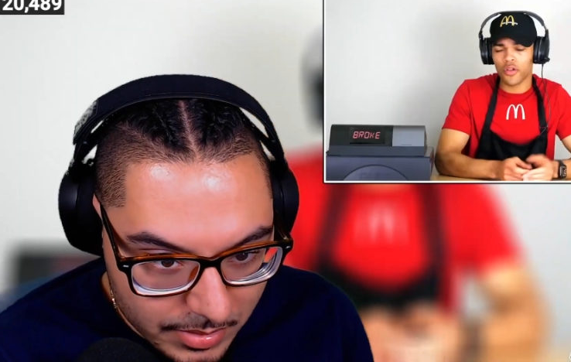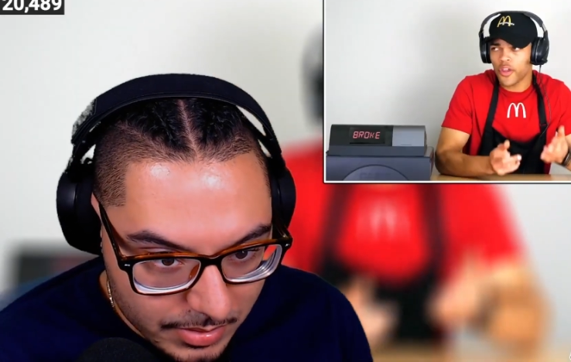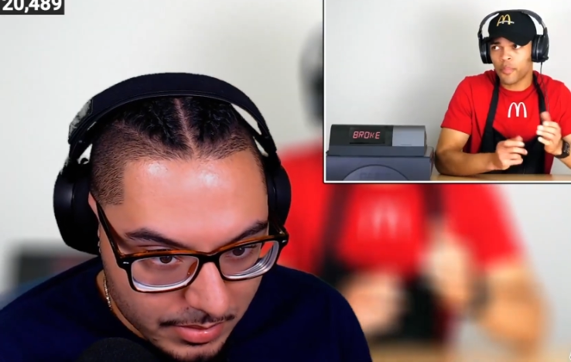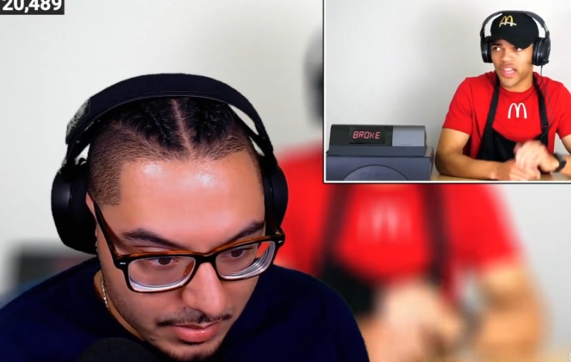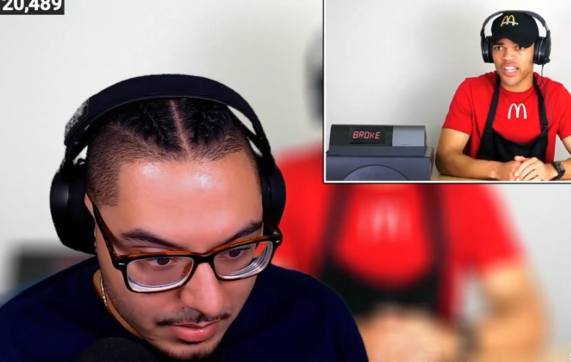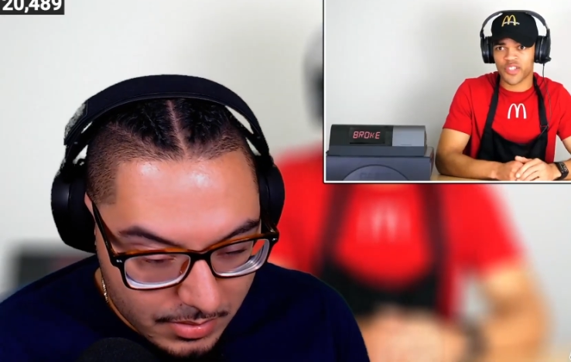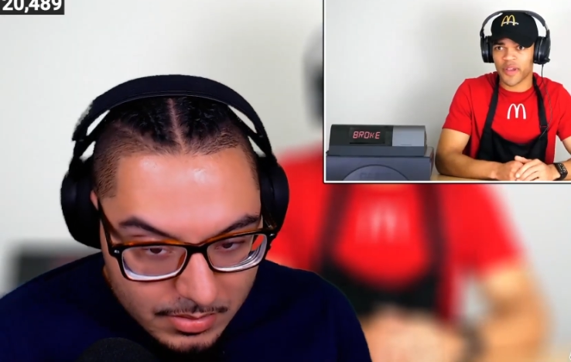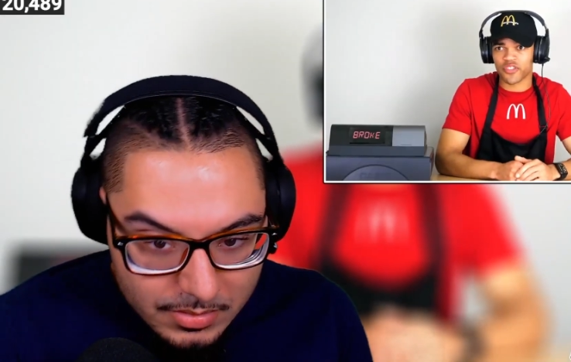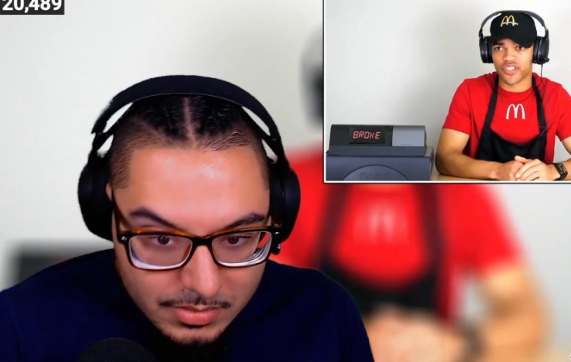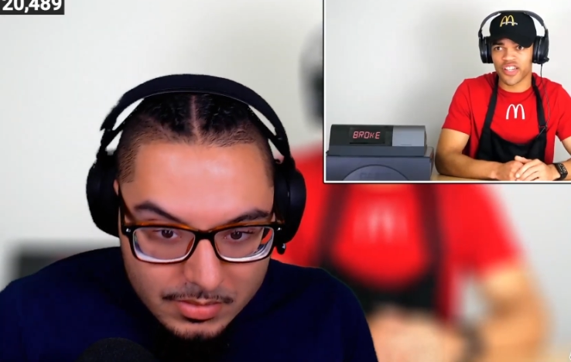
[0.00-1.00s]
Speaker 1: Boy. Oh, there are plenty
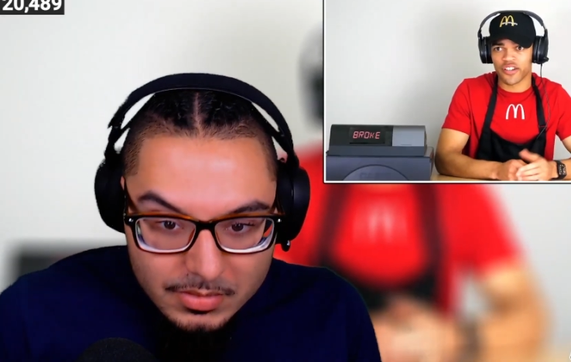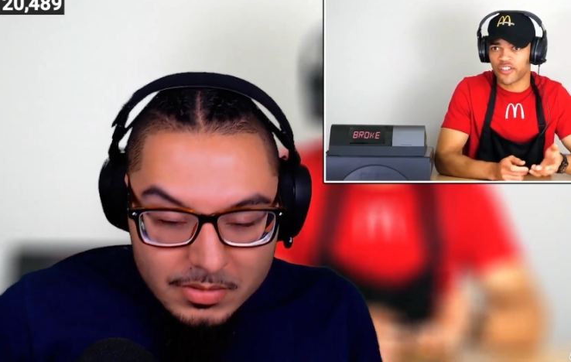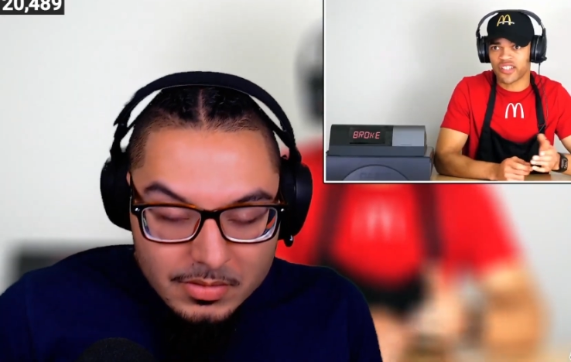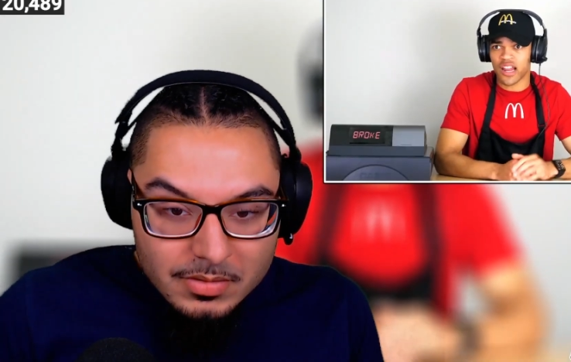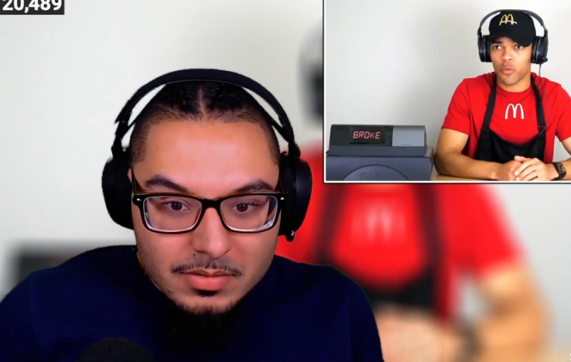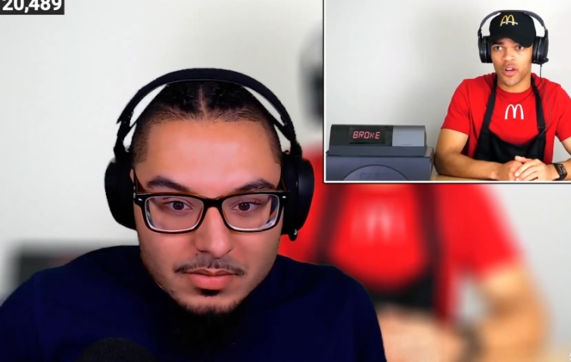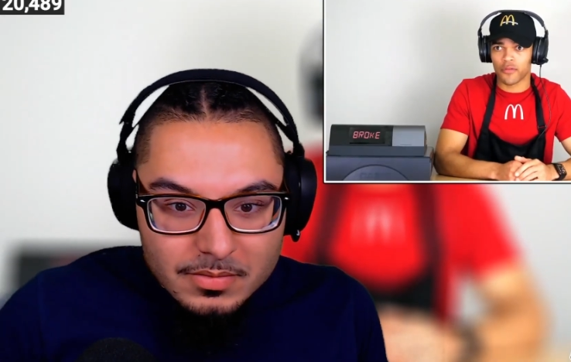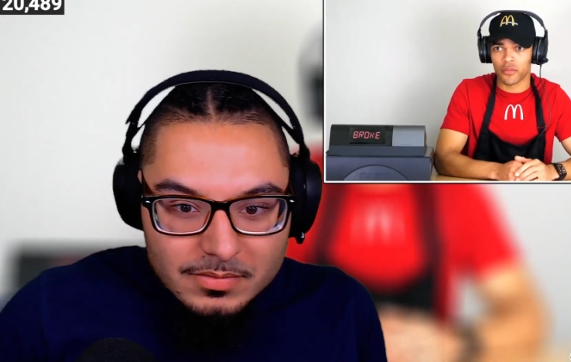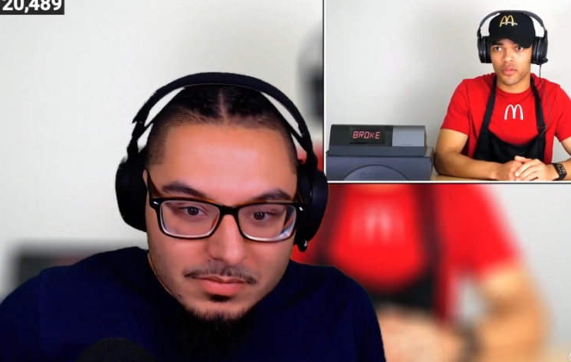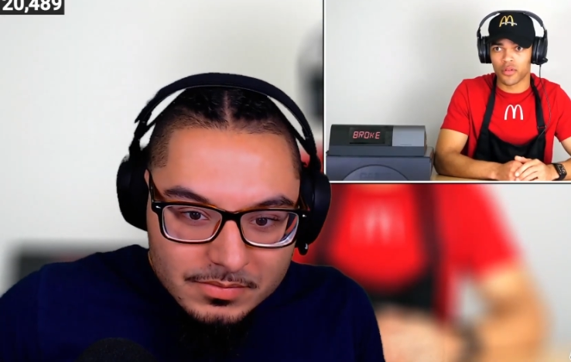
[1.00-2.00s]
of specials here. You're just not
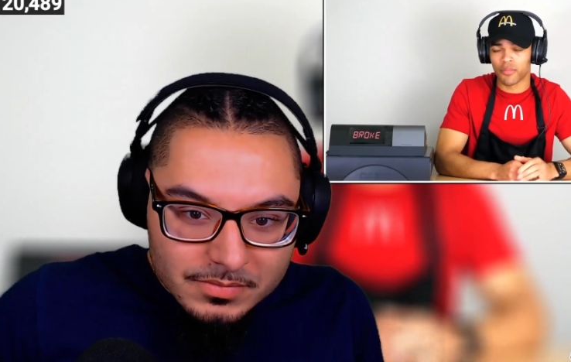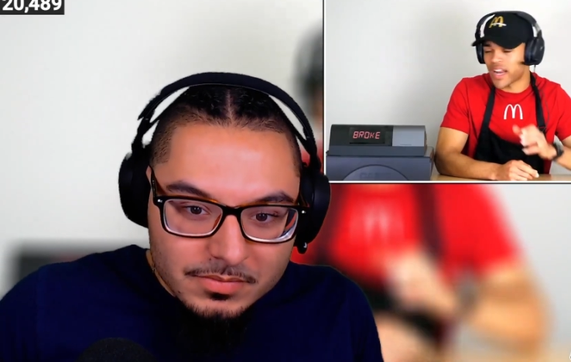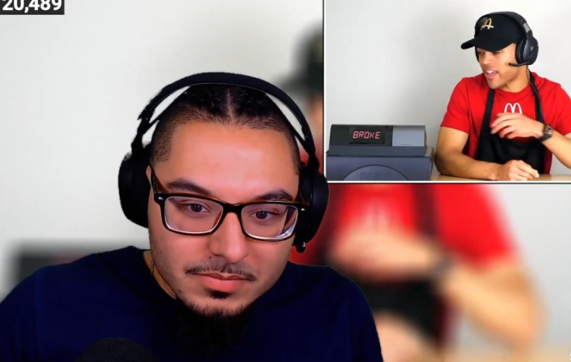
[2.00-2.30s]
one of them. But